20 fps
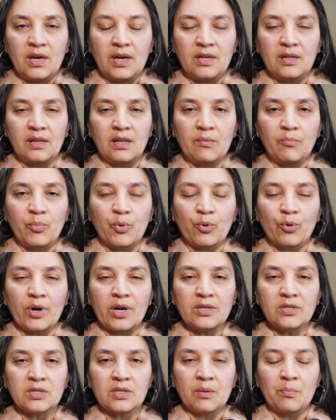And
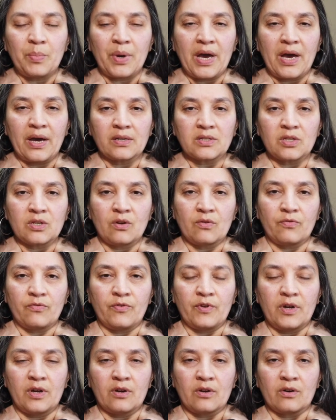press the backs of your
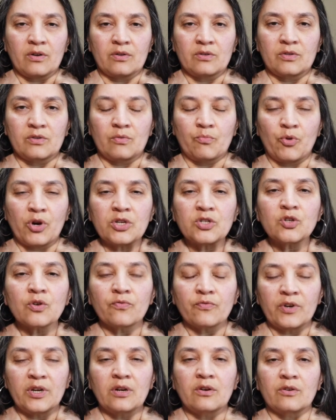fingers, or press
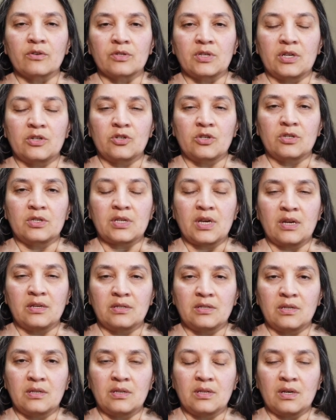your fingers, I should say,
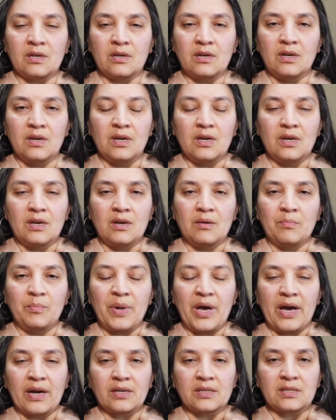into the
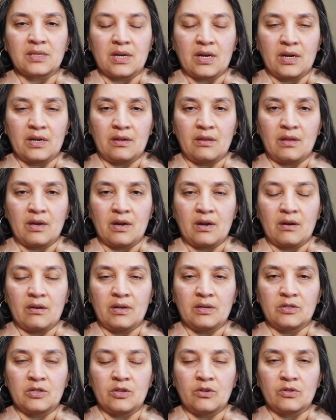back side there,
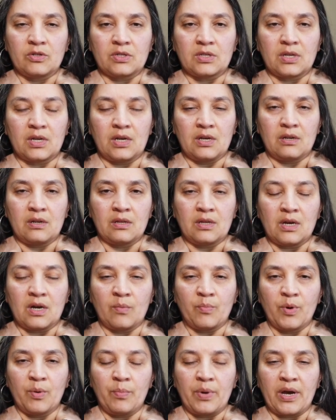into your skin of the
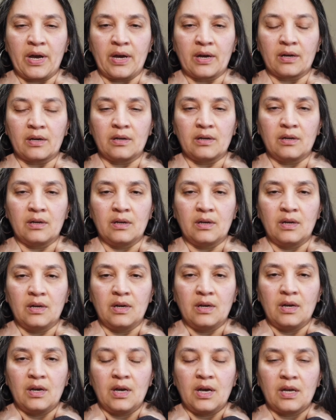upper back.
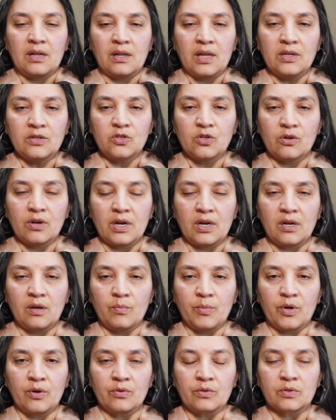And let your
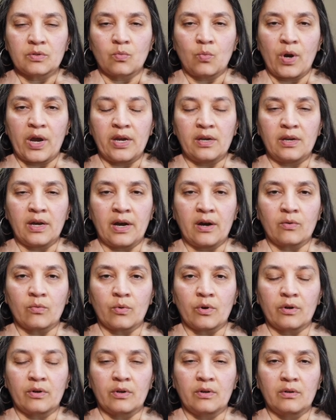elbows weigh
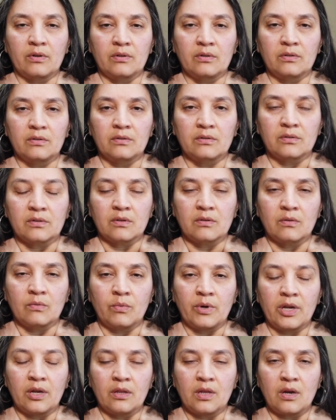downward. So the
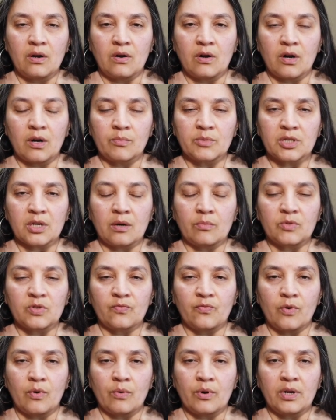weight of the arms comes
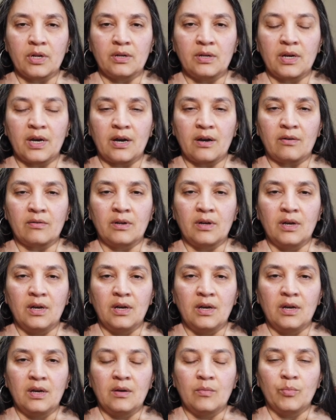forward and down,
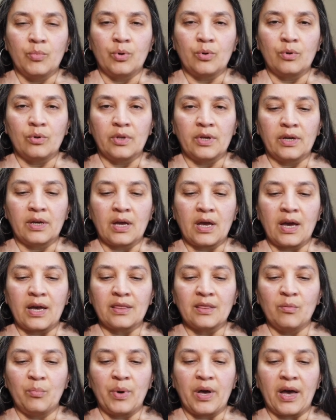pulling
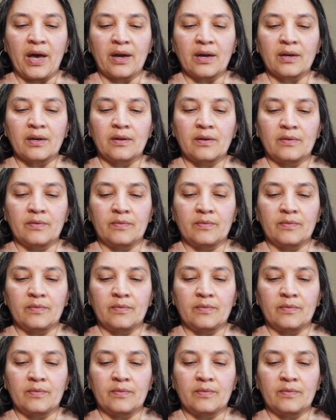at the back.